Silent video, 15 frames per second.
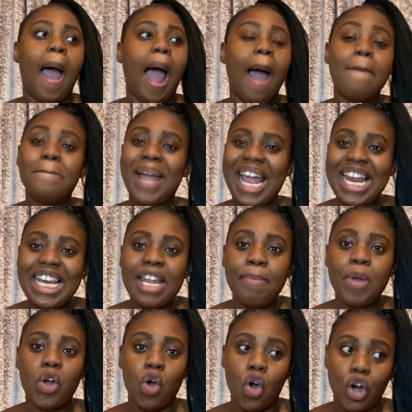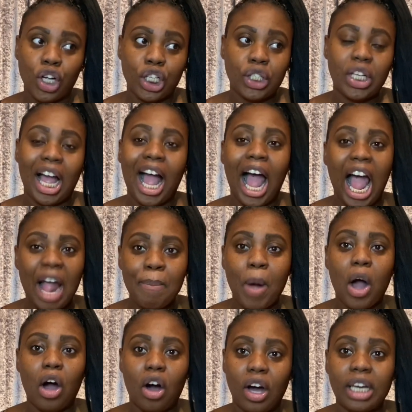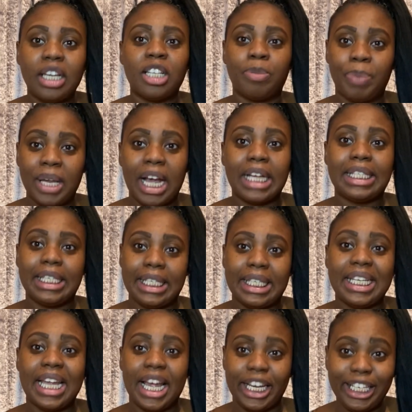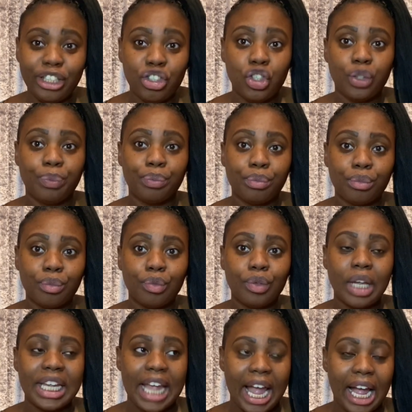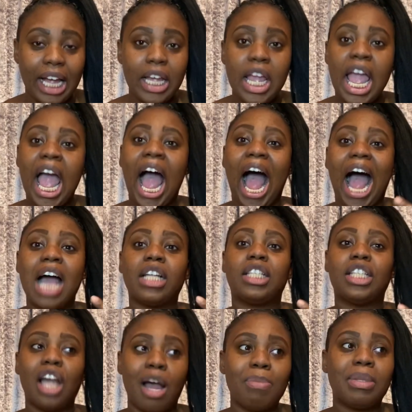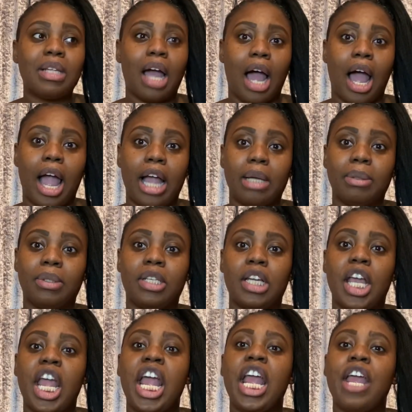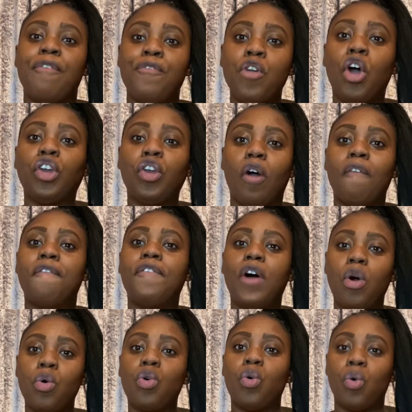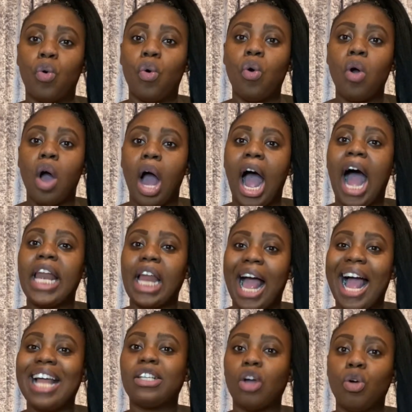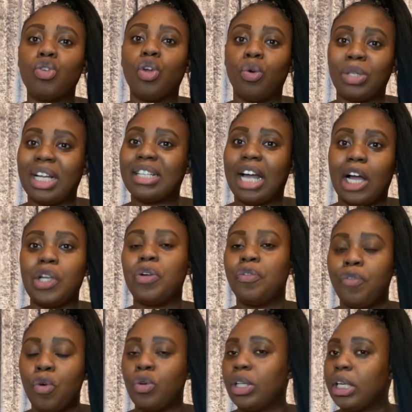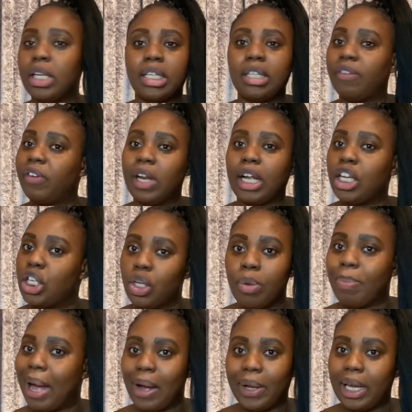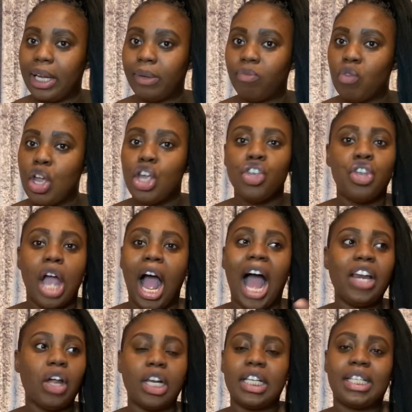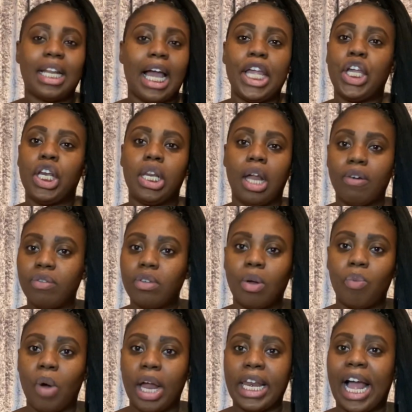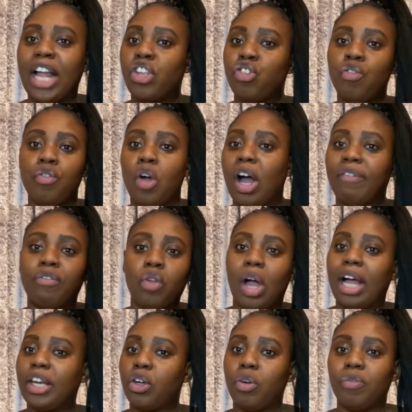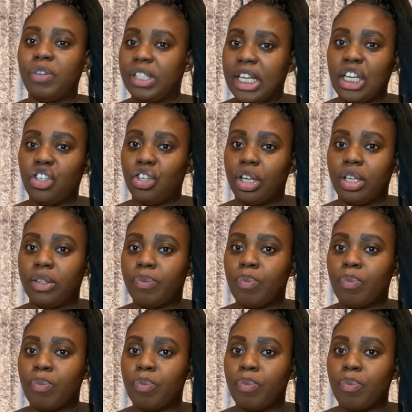Mainly because I'm a heartless B-I-C-T-H. Yeah. And sometimes if you're not vocal and I don't know that's how you feel, then there's nothing I can do about it. I don't understand how you can love someone and you lot have not had a conversation.